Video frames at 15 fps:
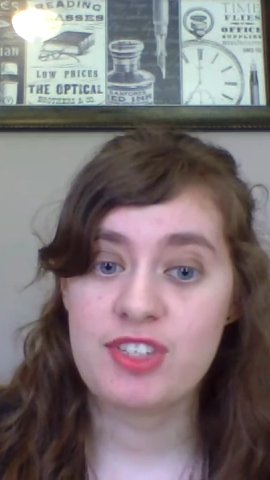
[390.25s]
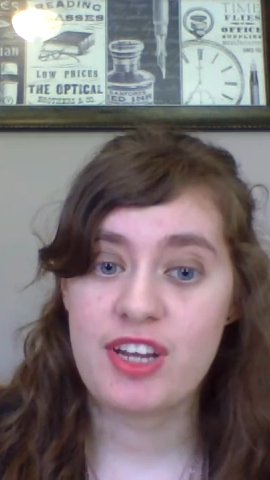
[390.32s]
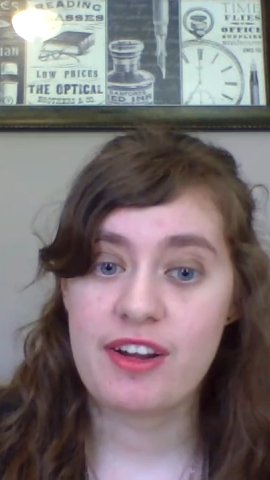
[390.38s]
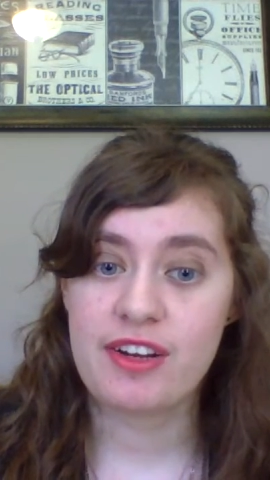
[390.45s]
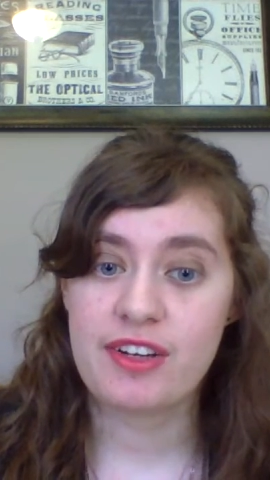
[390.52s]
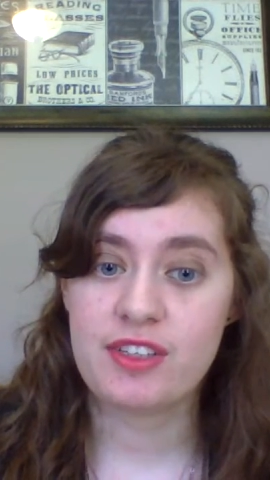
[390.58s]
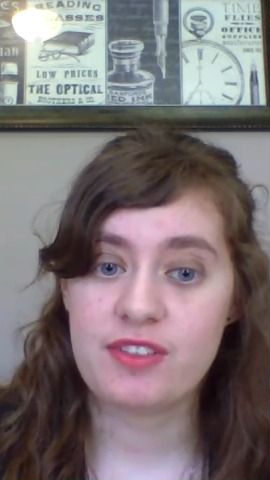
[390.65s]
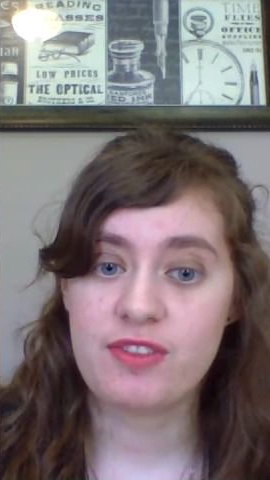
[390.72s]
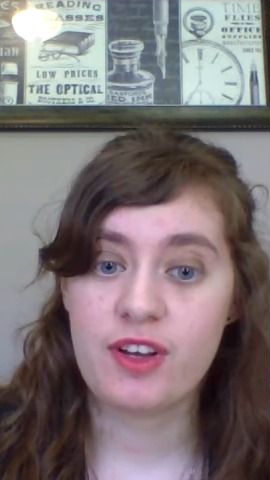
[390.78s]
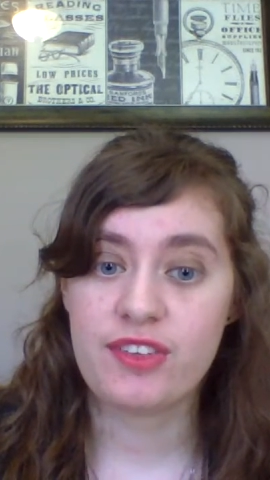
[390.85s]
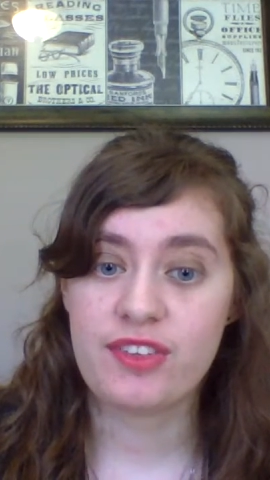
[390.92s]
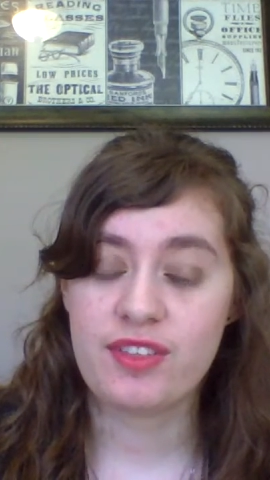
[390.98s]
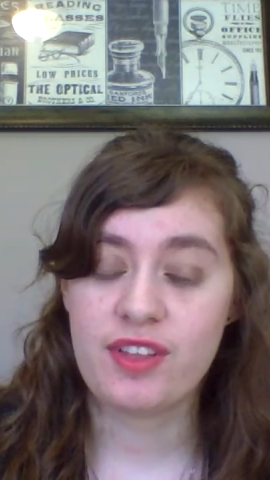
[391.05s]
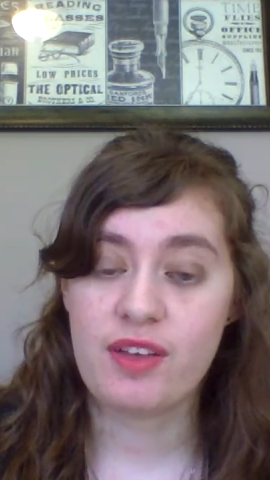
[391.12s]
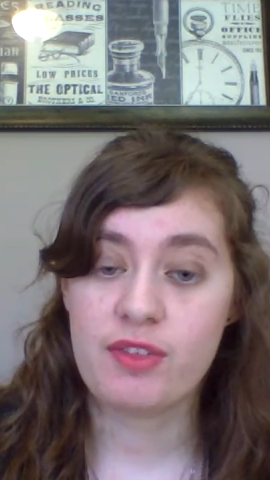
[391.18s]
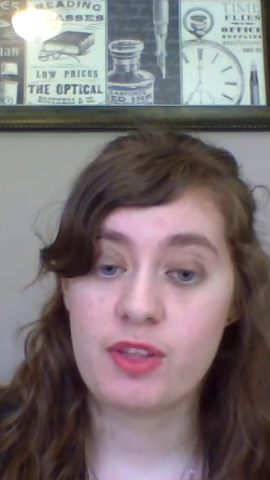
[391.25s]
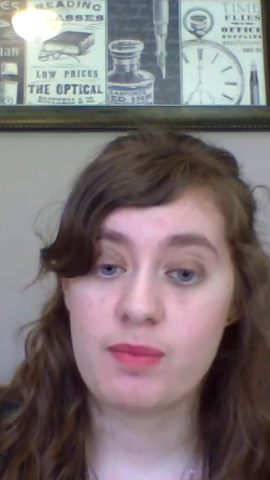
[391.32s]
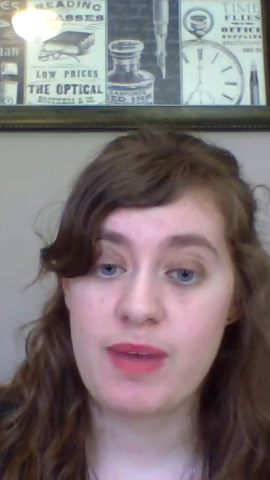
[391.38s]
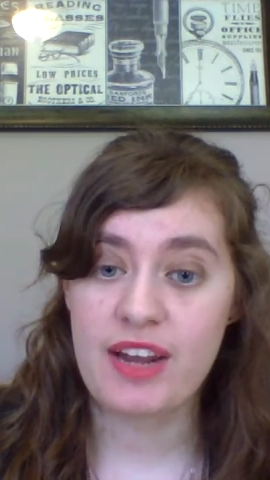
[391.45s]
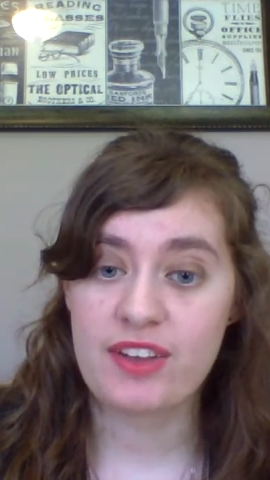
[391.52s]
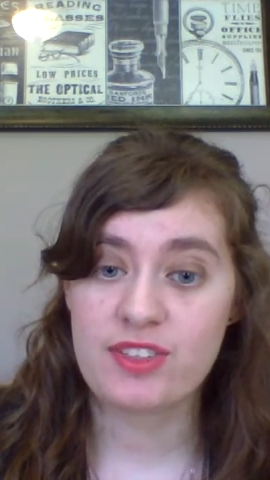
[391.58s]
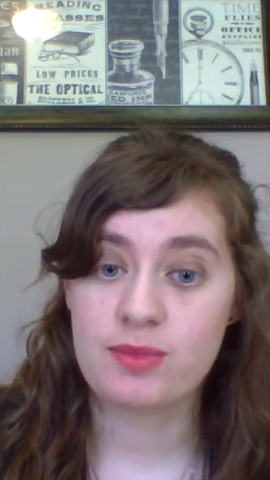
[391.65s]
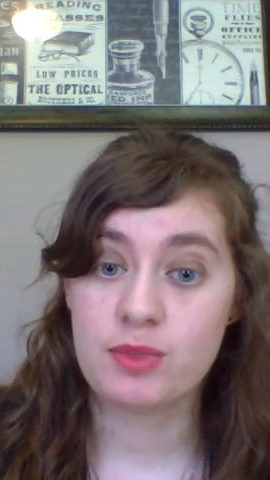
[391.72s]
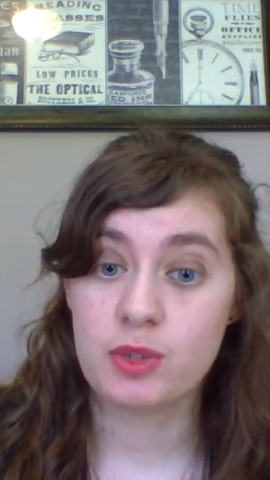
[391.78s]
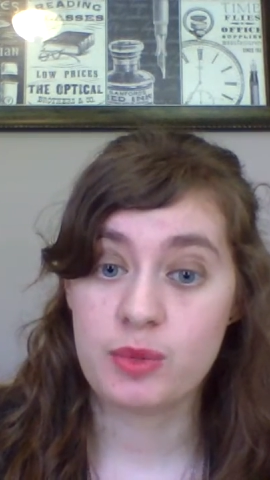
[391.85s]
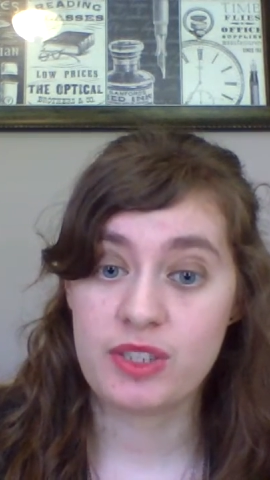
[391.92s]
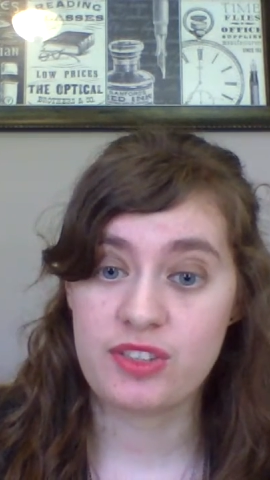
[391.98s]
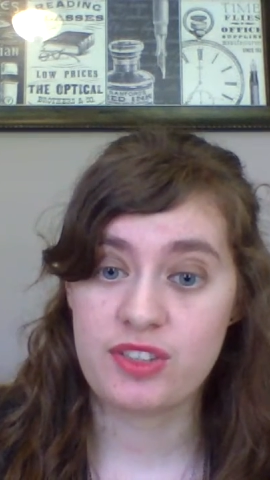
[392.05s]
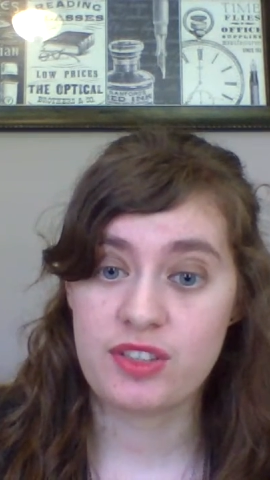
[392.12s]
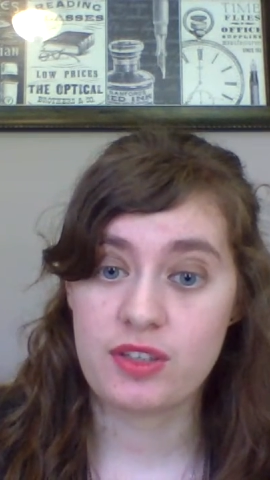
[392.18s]
narrator falls in love with Maxim de
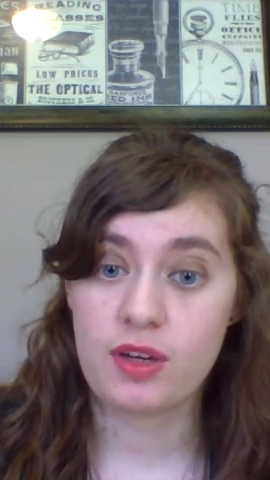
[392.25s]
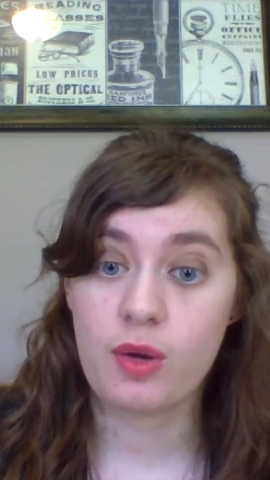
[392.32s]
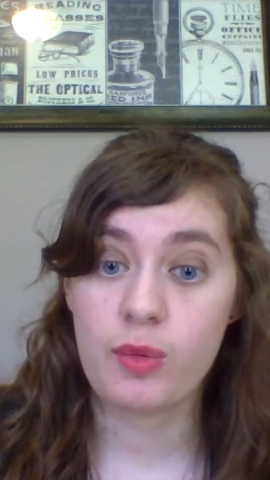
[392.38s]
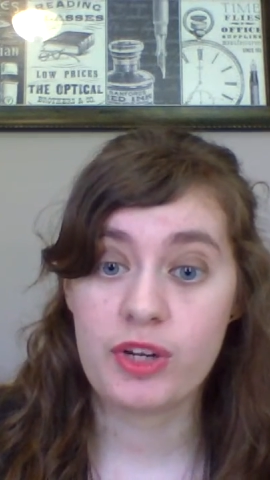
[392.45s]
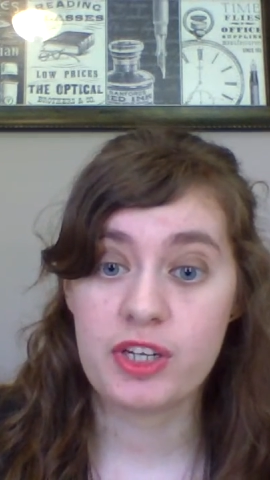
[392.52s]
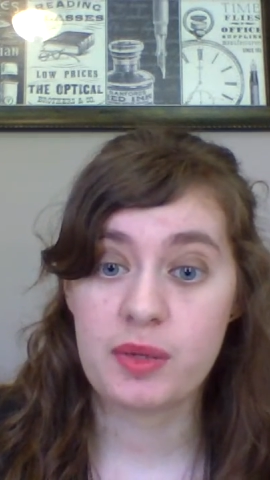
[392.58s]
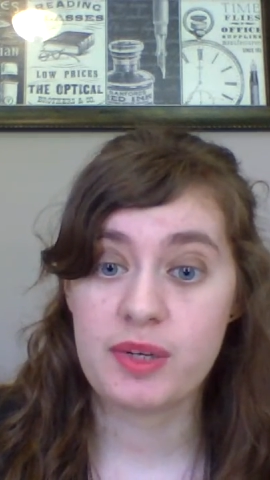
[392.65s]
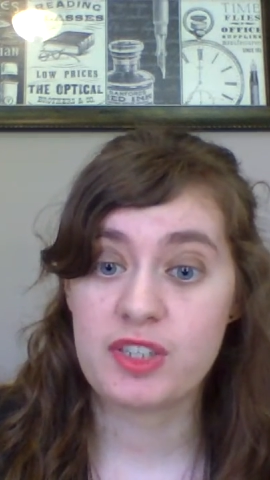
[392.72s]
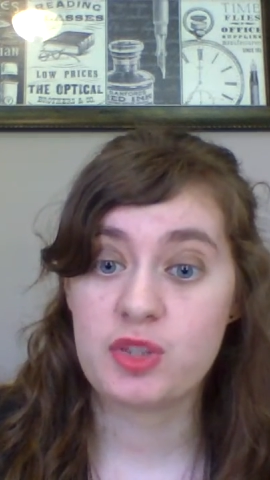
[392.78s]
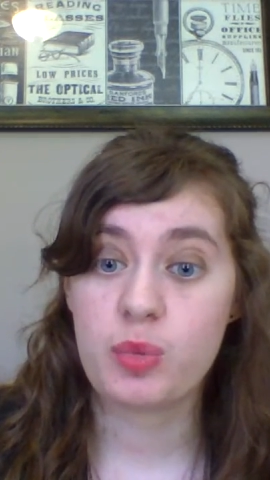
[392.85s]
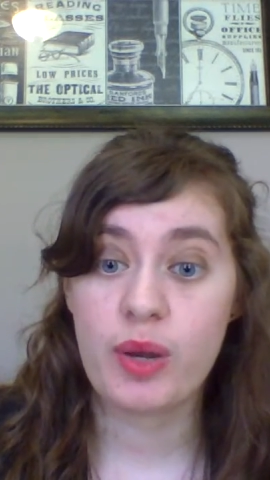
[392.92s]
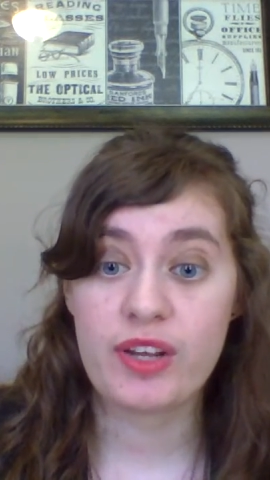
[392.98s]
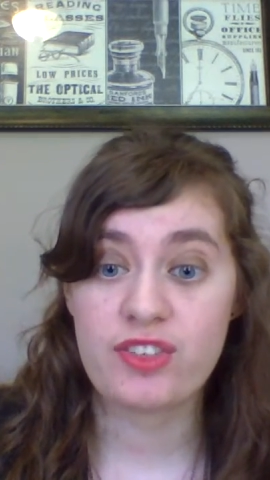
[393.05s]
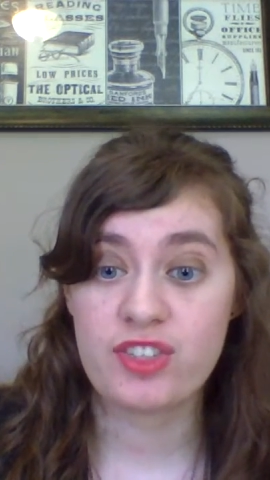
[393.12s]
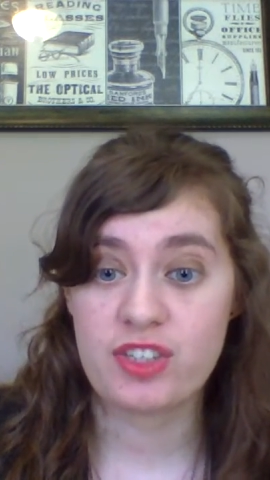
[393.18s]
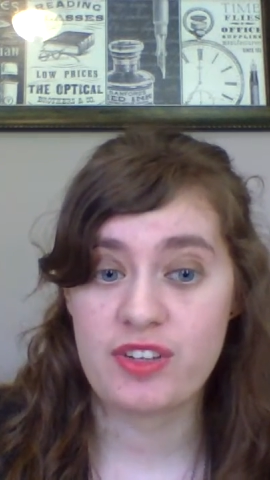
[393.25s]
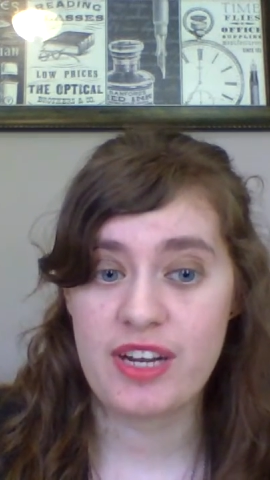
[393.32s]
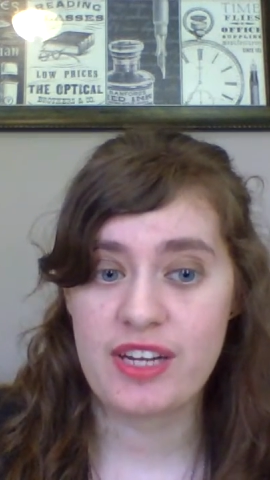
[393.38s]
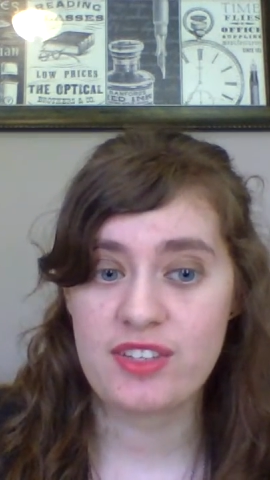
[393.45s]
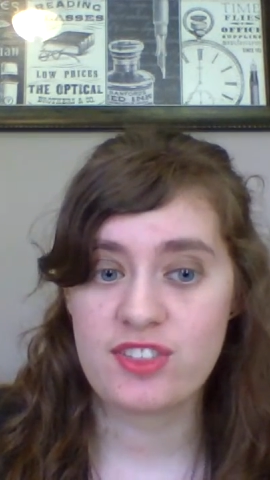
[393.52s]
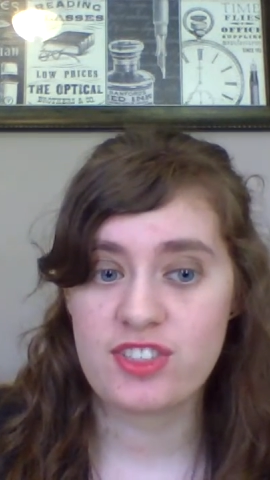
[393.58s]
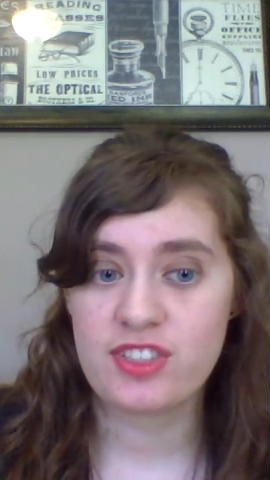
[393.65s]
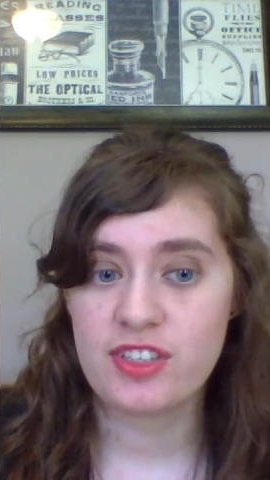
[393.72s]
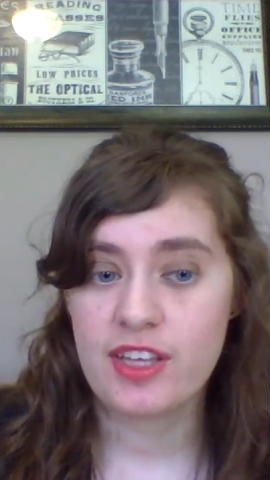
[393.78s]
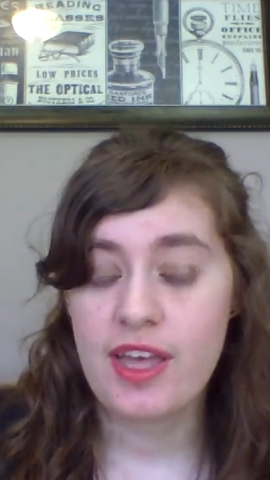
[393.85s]
Winter, a widower twice her age.